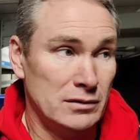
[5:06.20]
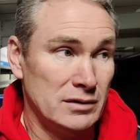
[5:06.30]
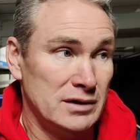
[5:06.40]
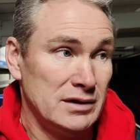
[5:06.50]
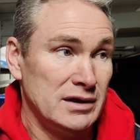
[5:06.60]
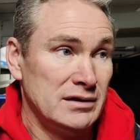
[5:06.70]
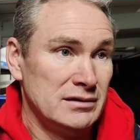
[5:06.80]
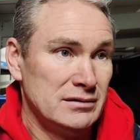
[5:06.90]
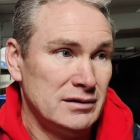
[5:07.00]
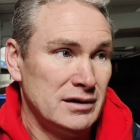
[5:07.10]
No,
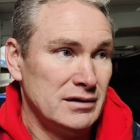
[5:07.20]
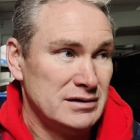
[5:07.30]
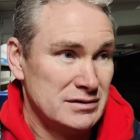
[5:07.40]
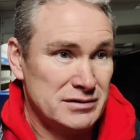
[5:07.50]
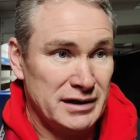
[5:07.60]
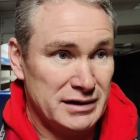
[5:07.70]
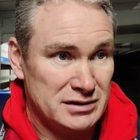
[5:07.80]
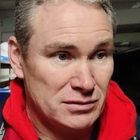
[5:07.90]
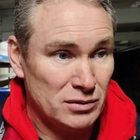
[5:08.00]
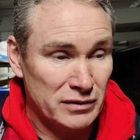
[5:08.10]
and that's
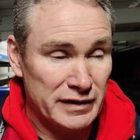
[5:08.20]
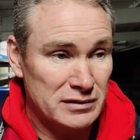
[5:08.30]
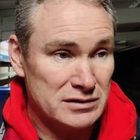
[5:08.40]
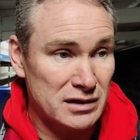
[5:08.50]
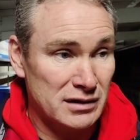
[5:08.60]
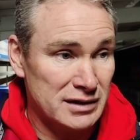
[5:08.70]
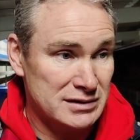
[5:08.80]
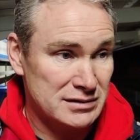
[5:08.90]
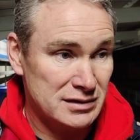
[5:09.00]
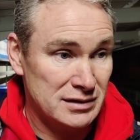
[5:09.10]
credit to all of those
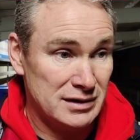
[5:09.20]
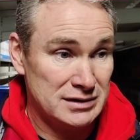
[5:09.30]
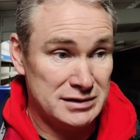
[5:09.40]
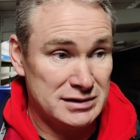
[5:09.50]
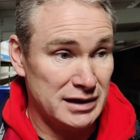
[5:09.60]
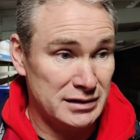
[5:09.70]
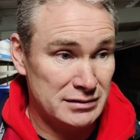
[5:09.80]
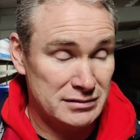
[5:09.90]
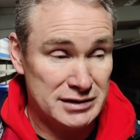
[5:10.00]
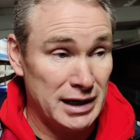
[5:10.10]
guys. As you
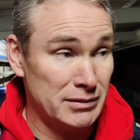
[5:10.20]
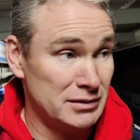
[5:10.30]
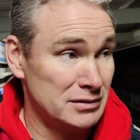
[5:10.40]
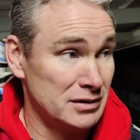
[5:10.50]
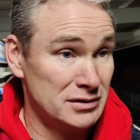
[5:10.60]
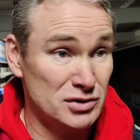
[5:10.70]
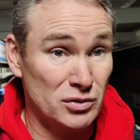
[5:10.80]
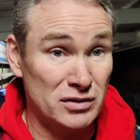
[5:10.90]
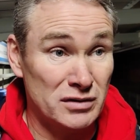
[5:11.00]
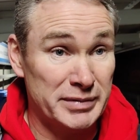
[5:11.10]
say, Jared and
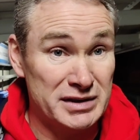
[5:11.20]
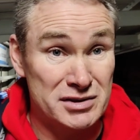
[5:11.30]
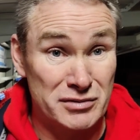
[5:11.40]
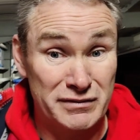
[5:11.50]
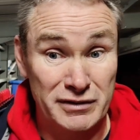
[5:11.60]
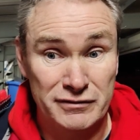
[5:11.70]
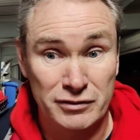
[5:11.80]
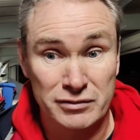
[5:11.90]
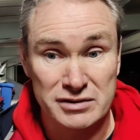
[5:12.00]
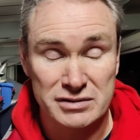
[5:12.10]
Jordan have been terrific
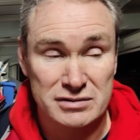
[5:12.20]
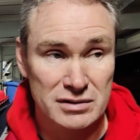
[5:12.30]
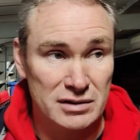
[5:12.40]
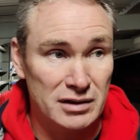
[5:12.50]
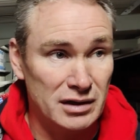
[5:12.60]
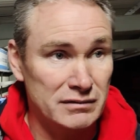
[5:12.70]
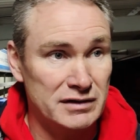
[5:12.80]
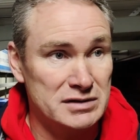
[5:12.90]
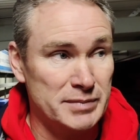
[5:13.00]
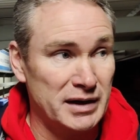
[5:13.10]
for us
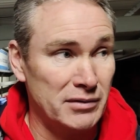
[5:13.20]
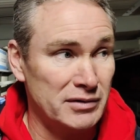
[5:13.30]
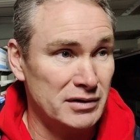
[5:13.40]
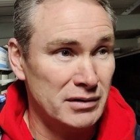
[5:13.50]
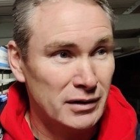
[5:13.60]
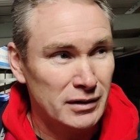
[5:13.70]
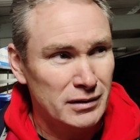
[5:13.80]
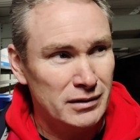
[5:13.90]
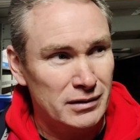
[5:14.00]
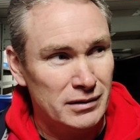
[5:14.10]
over this period. And
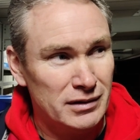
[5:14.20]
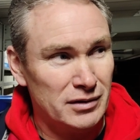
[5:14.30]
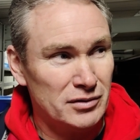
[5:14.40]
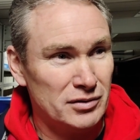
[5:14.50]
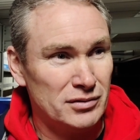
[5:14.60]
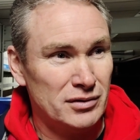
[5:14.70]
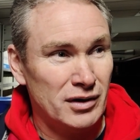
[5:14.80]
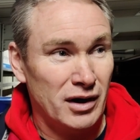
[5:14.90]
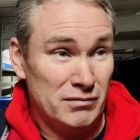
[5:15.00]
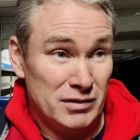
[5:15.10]

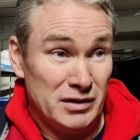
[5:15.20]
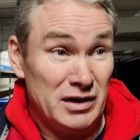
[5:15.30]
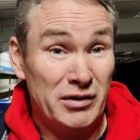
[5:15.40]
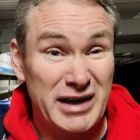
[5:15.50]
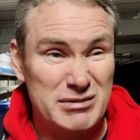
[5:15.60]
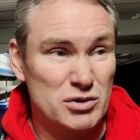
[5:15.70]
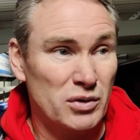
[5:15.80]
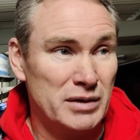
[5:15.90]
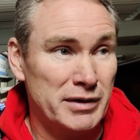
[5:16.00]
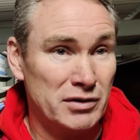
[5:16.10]
I keep
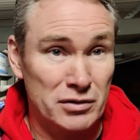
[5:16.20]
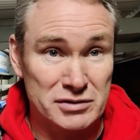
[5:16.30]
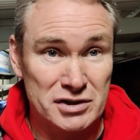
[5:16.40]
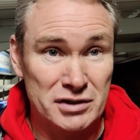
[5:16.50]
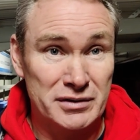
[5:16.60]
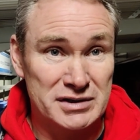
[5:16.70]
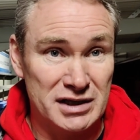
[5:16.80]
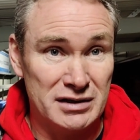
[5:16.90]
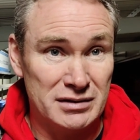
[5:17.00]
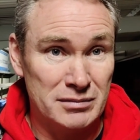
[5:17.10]
talking about
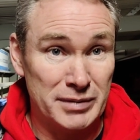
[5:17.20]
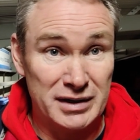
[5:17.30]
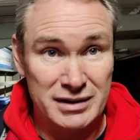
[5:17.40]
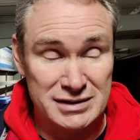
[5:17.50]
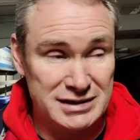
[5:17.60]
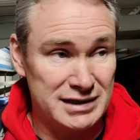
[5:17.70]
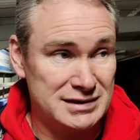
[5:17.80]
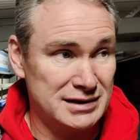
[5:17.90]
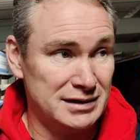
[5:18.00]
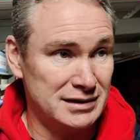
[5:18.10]
continuity and being
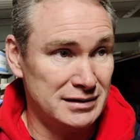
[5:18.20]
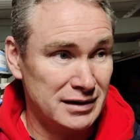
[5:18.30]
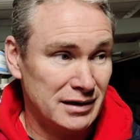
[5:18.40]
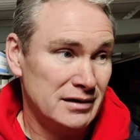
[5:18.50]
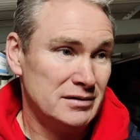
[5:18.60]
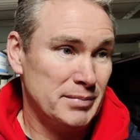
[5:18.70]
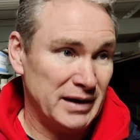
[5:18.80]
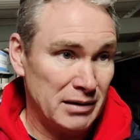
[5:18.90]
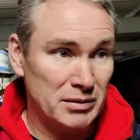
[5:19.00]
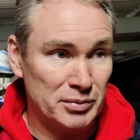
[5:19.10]
consistent and
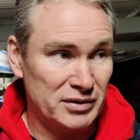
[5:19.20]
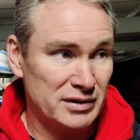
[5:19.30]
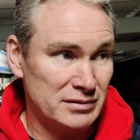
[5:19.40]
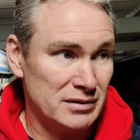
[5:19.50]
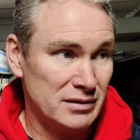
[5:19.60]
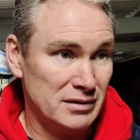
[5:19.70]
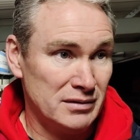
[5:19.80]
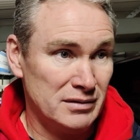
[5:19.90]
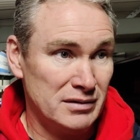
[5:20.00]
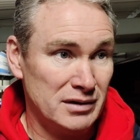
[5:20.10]
being able to put
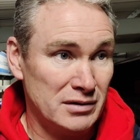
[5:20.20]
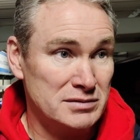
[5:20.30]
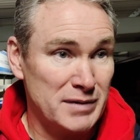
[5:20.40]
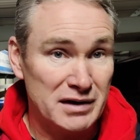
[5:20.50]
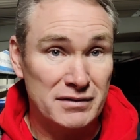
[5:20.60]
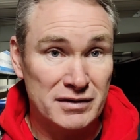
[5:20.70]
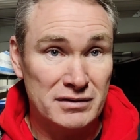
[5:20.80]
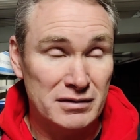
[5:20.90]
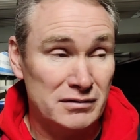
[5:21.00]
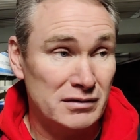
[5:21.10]
as many of
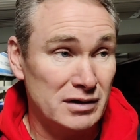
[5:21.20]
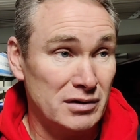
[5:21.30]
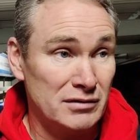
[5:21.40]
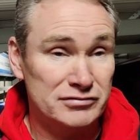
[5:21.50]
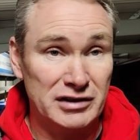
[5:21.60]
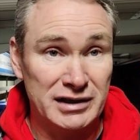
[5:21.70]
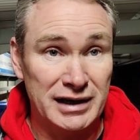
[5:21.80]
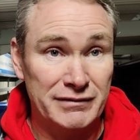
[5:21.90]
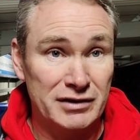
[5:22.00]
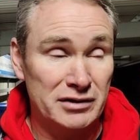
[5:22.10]
the front
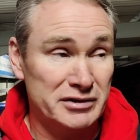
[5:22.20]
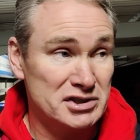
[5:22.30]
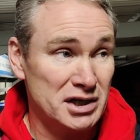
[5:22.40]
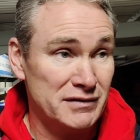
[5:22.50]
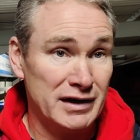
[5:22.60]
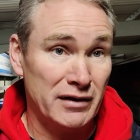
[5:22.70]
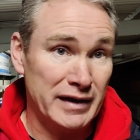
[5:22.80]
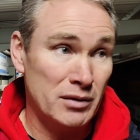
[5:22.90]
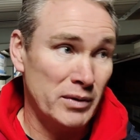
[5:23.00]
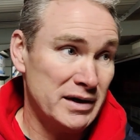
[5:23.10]
11 that are achieving out
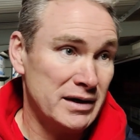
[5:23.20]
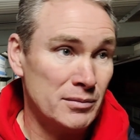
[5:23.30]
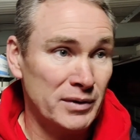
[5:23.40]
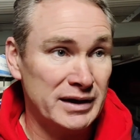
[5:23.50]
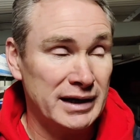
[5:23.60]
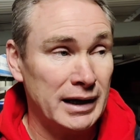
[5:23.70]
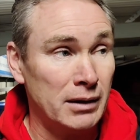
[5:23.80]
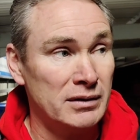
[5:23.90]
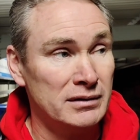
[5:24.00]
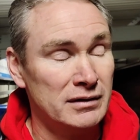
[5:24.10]
there week in, week
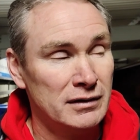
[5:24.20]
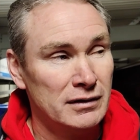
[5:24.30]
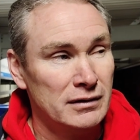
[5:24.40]
out. And